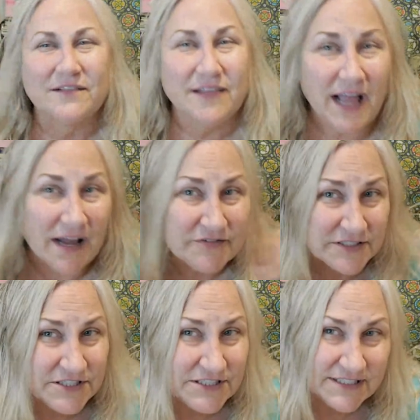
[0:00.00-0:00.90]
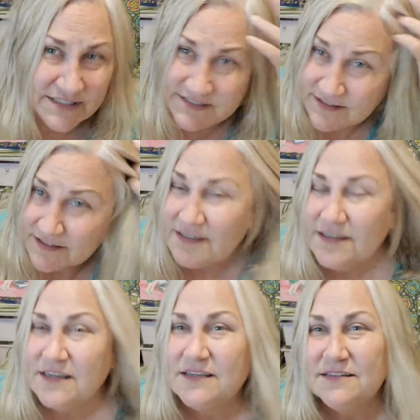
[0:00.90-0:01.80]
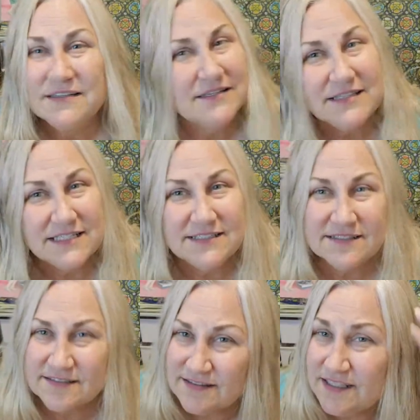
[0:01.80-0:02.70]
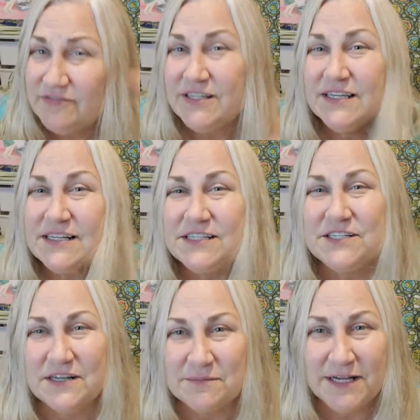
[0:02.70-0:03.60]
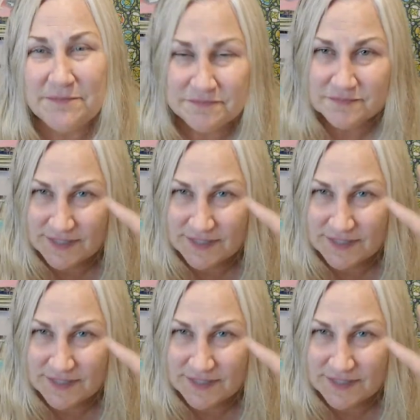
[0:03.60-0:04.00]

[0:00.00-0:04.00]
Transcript: laughed and she said, That's leave in conditioner, mom.